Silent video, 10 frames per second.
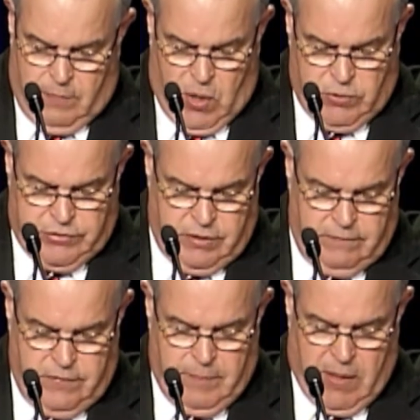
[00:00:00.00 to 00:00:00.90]
Most
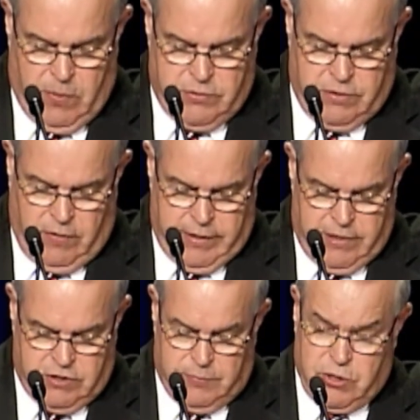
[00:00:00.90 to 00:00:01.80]
of the members of the
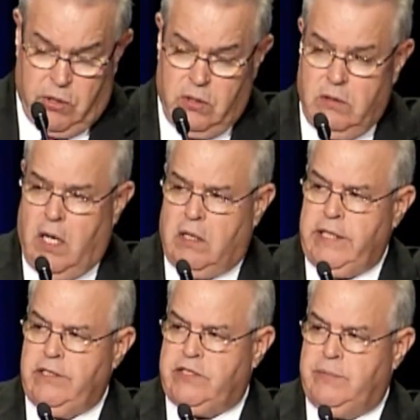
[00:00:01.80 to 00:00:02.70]
Leadership Circle are
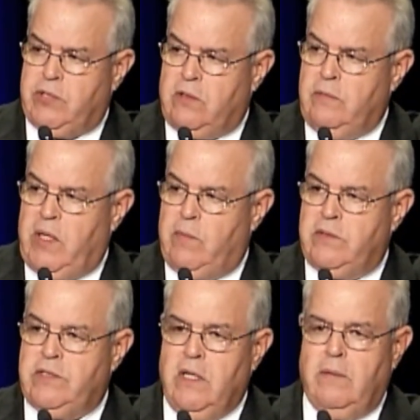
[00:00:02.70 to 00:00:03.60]
Leadership Circle
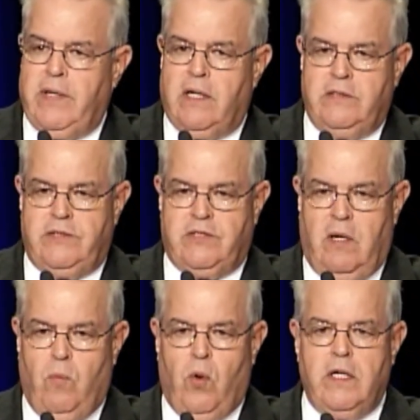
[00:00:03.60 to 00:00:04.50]
members because
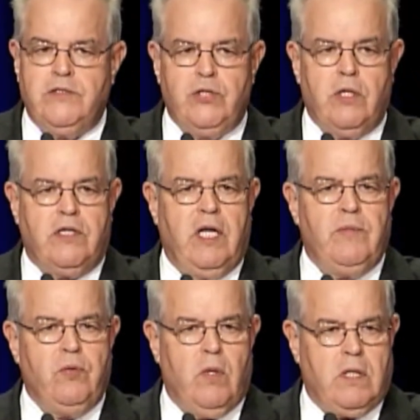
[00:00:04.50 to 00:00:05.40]
someone took
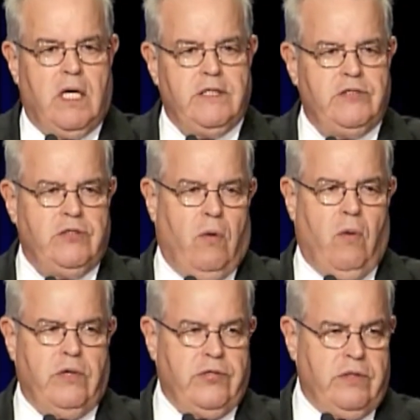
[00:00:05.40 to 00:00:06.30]
them to a lunch
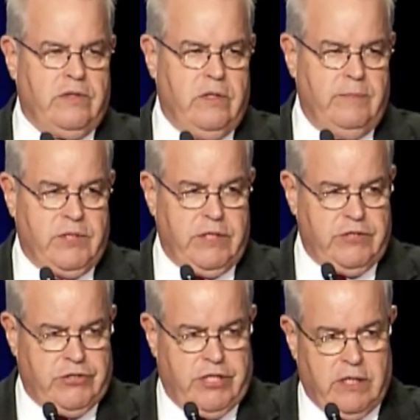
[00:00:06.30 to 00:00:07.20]
or took them to
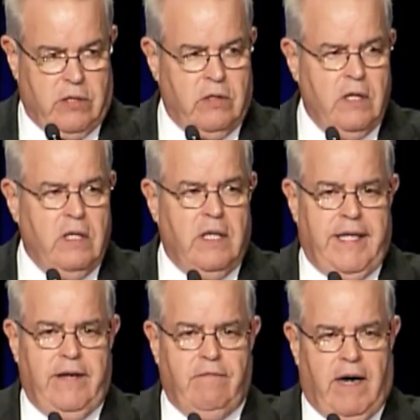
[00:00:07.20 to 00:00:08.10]
this dinner
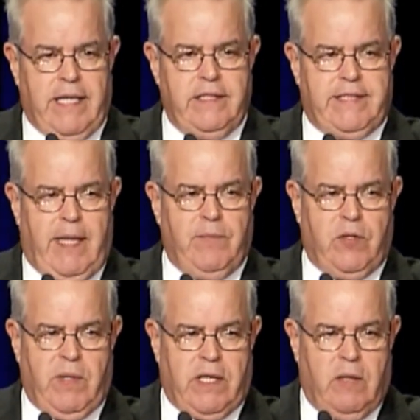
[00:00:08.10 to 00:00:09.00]
and invited them
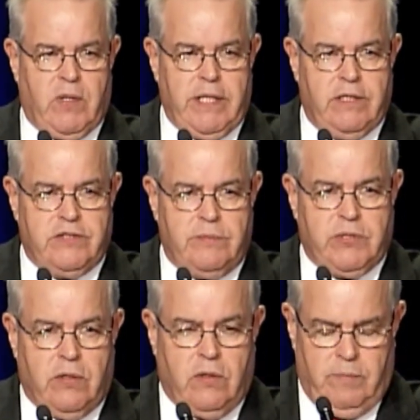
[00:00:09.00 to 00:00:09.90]
to become a Leadership
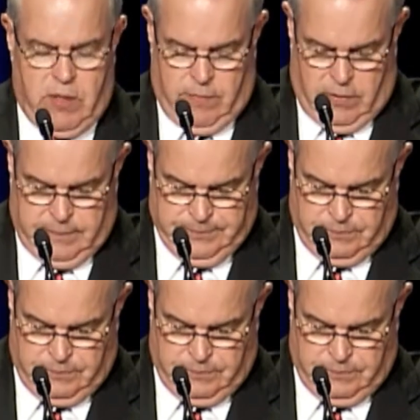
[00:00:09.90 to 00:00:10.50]
Circle member.